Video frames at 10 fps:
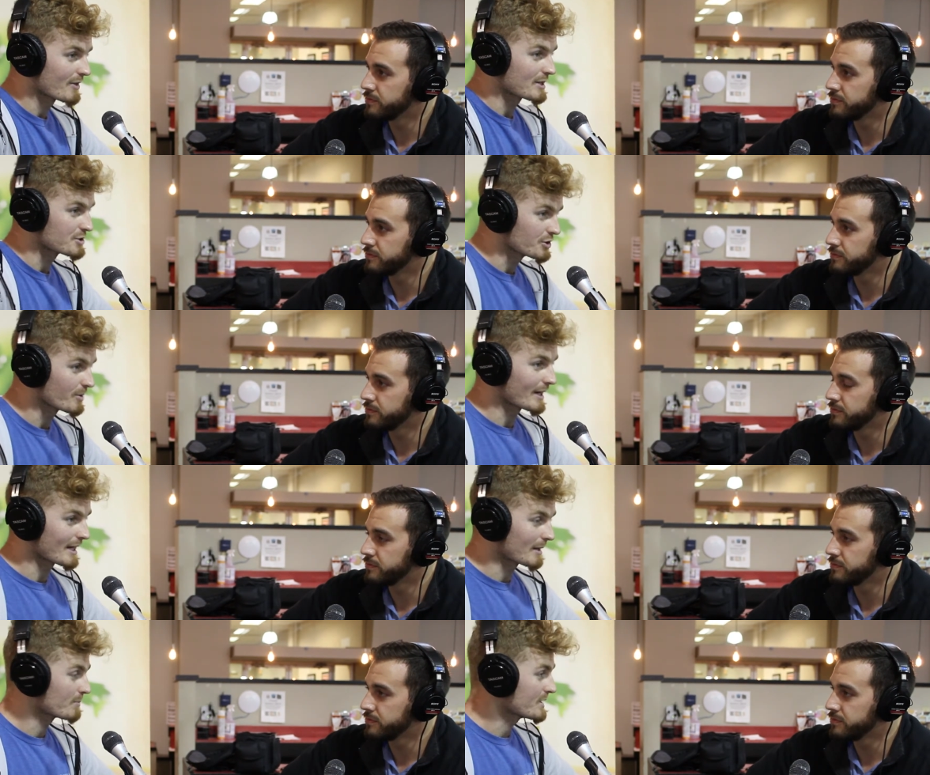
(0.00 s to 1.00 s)
Speaker 1: I think
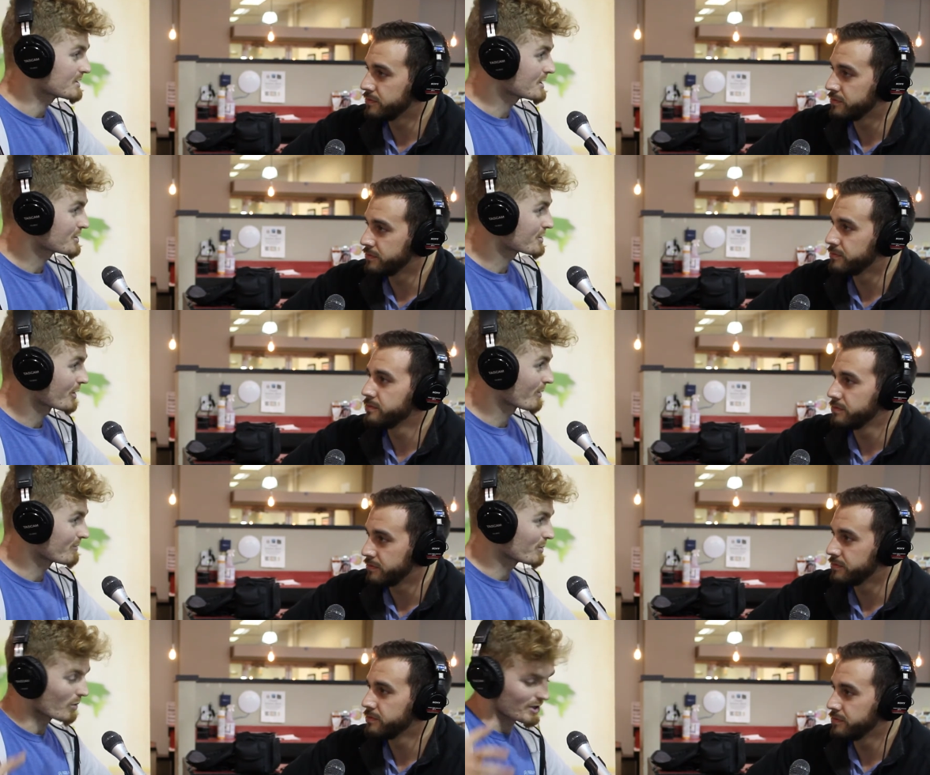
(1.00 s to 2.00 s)
doing an NPC show
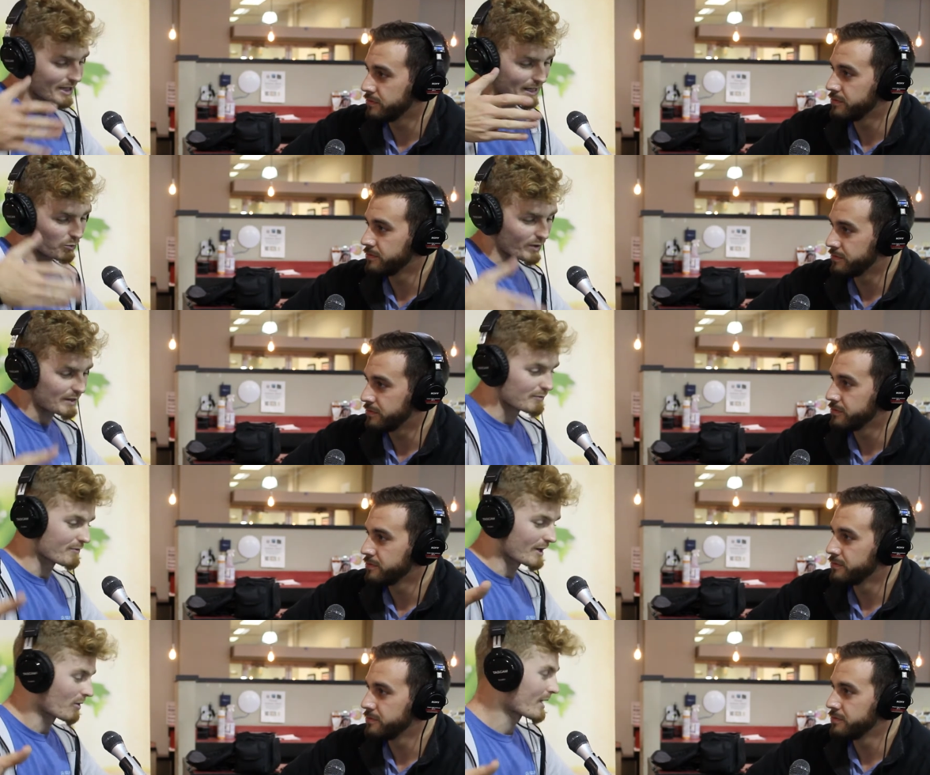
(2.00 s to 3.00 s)
if you want to like
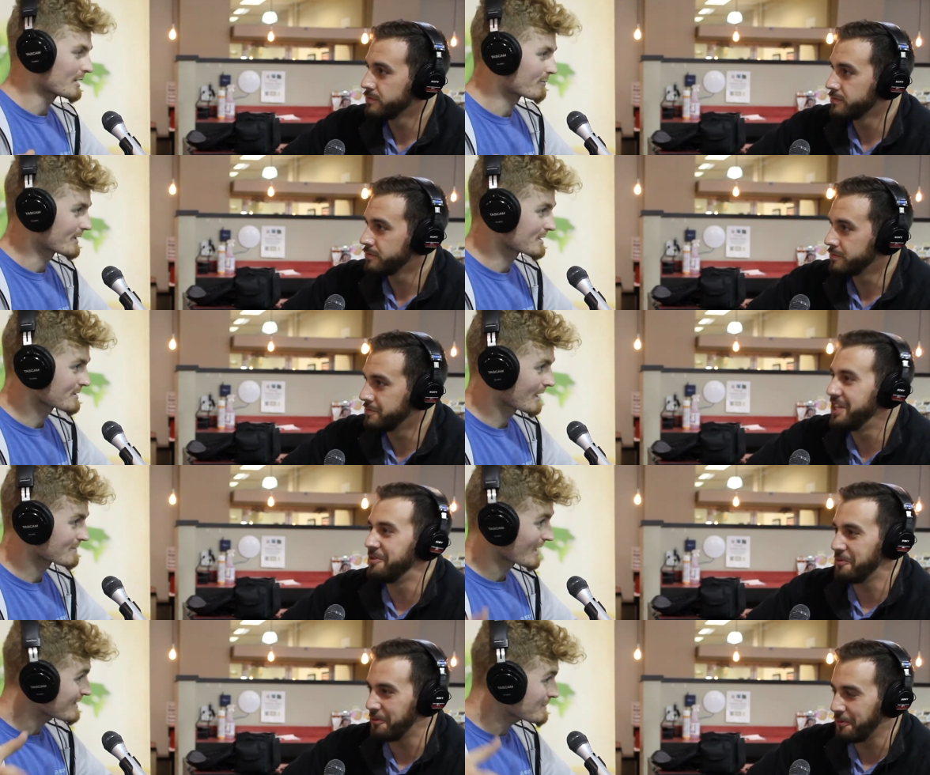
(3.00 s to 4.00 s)
reinvigorate your fitness
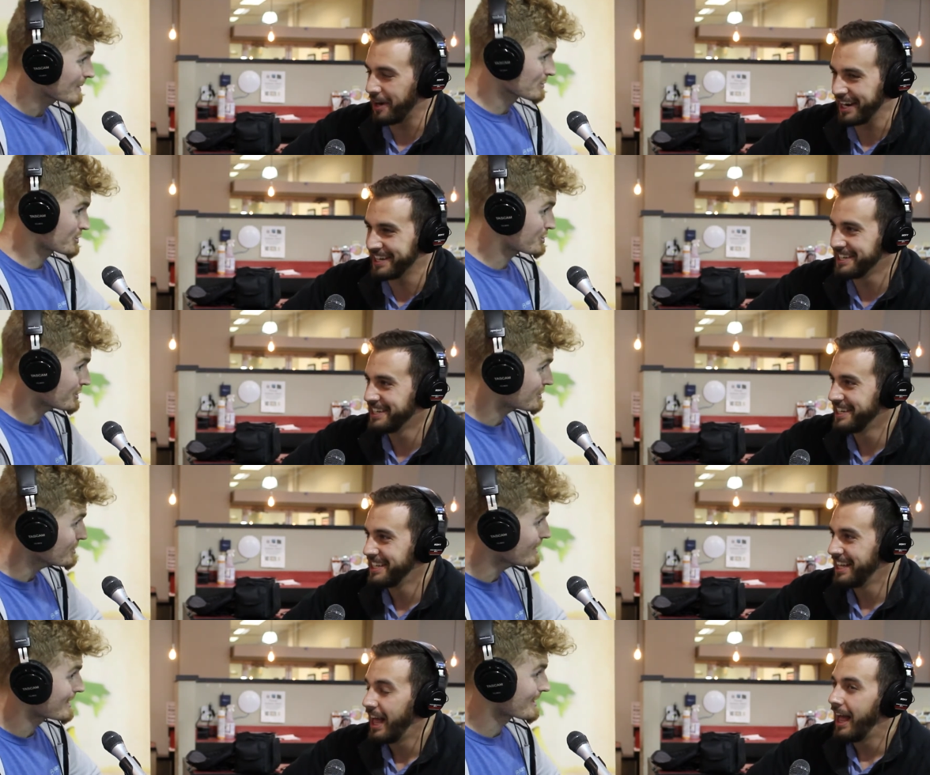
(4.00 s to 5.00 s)
lifestyle. I think right. people should
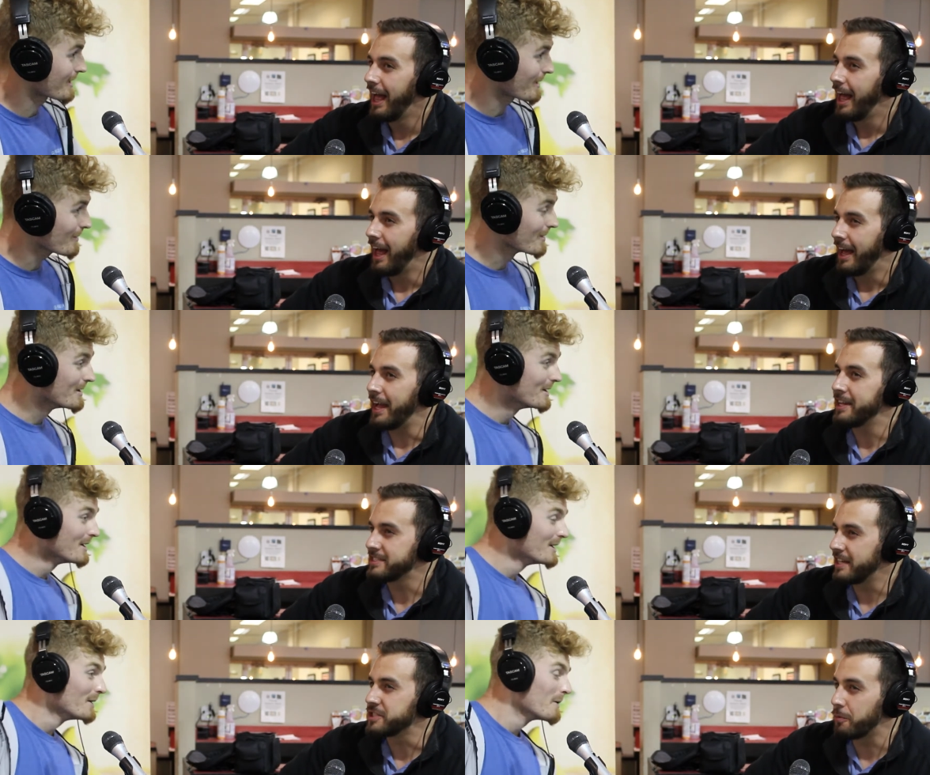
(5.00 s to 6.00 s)
do it, you know?
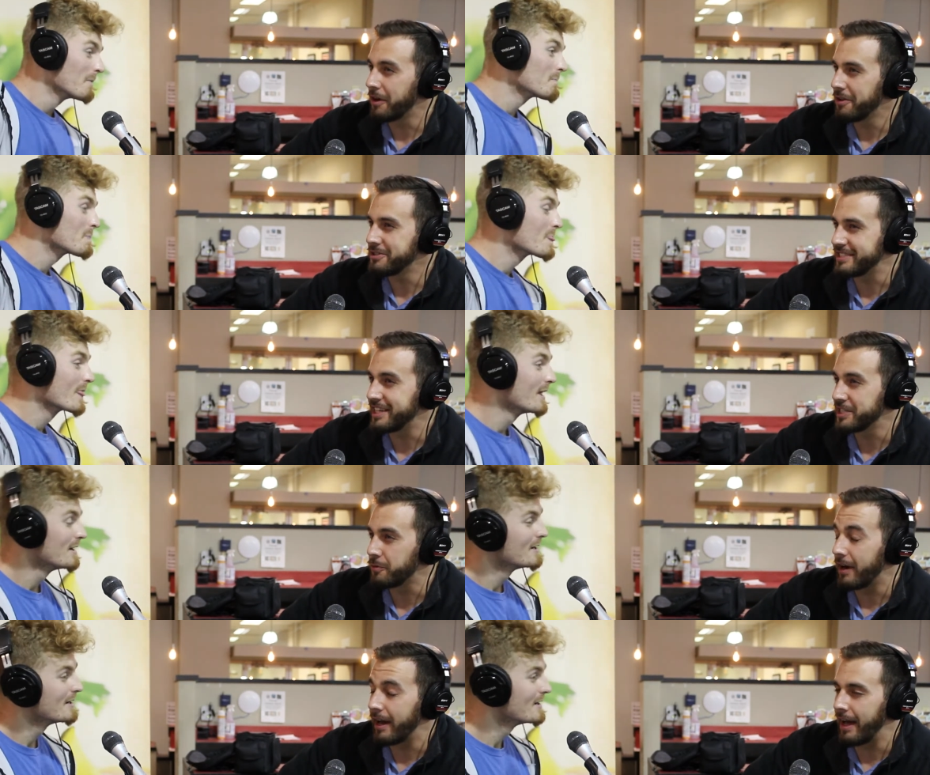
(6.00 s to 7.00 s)
Speaker 2: It's it's one of those things
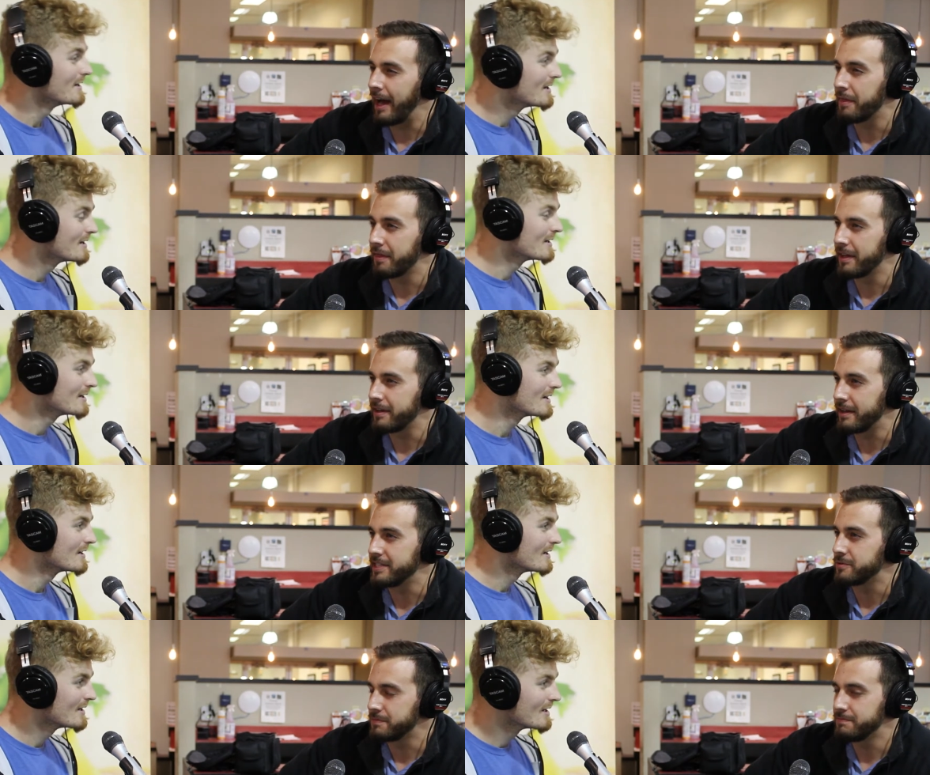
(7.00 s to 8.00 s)
where I, I think
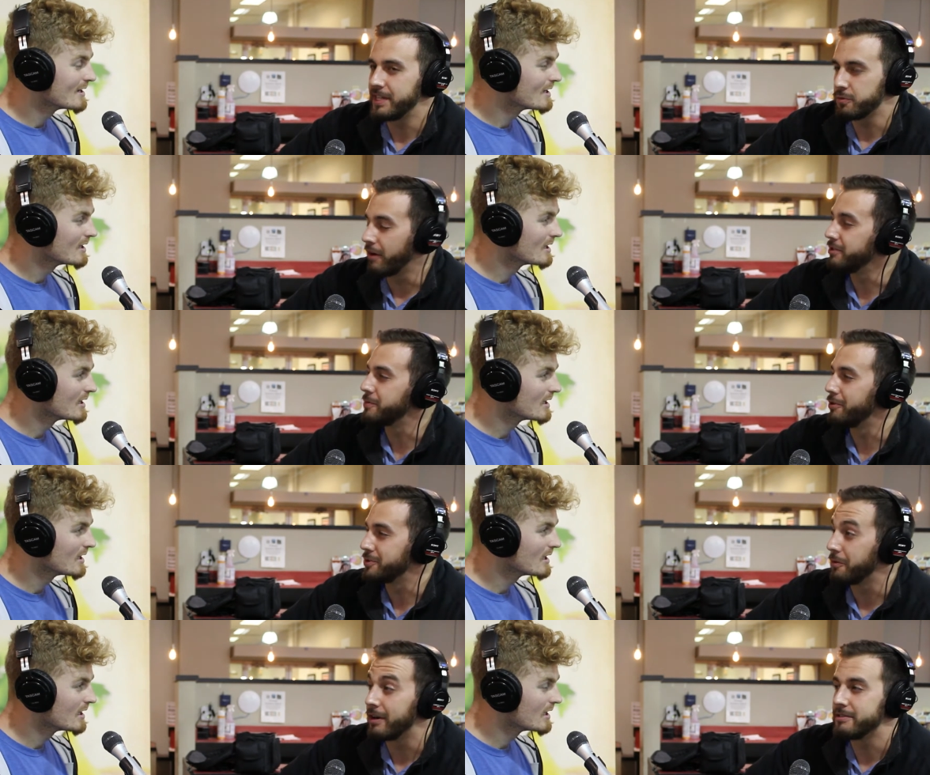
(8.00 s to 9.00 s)
it's it's one of those
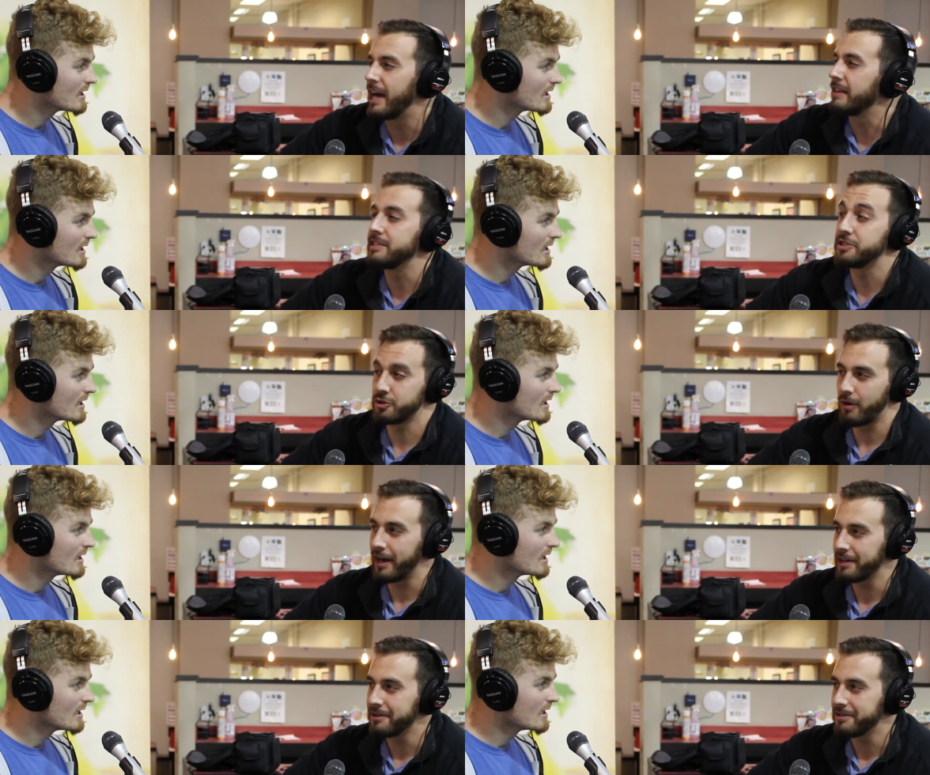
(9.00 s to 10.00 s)
sports where I, at least
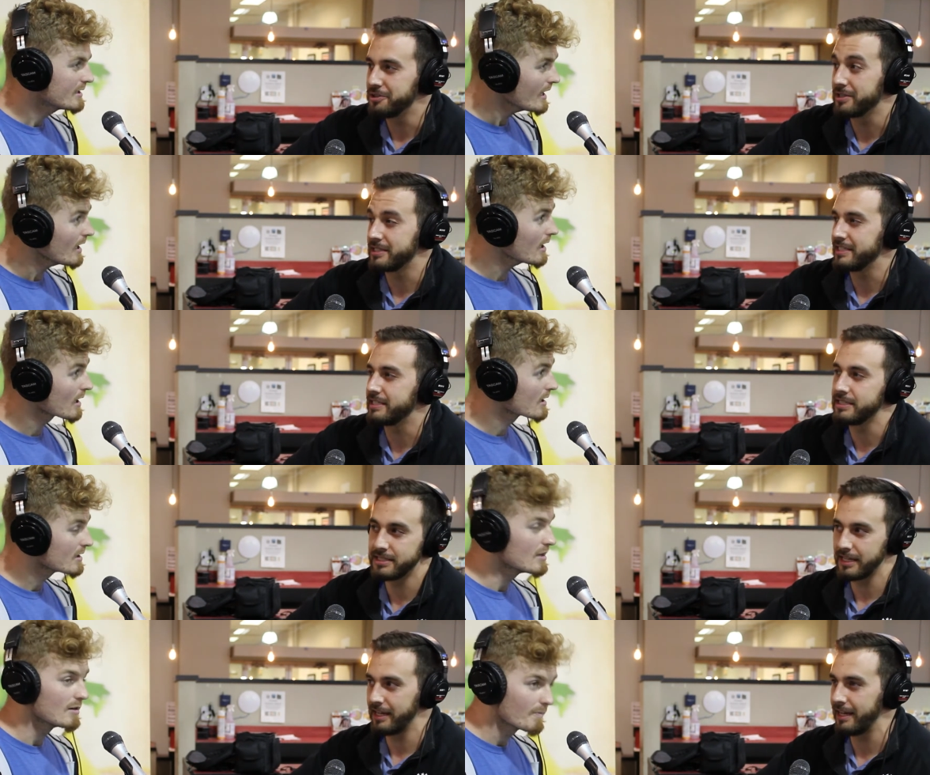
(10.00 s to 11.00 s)
try it yeah.
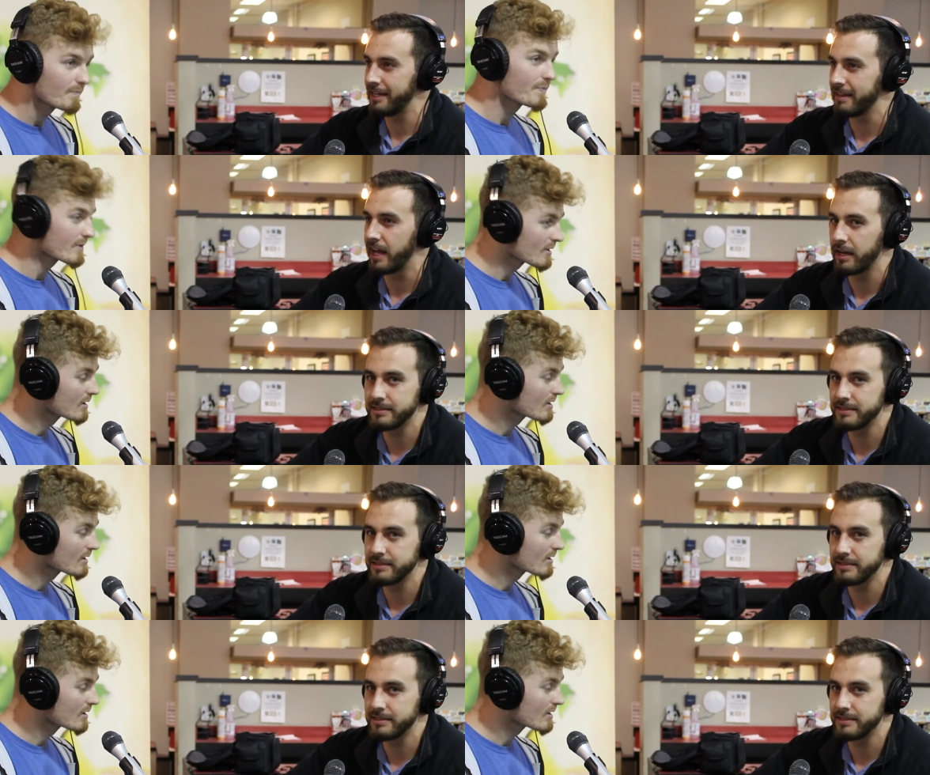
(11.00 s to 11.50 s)
see like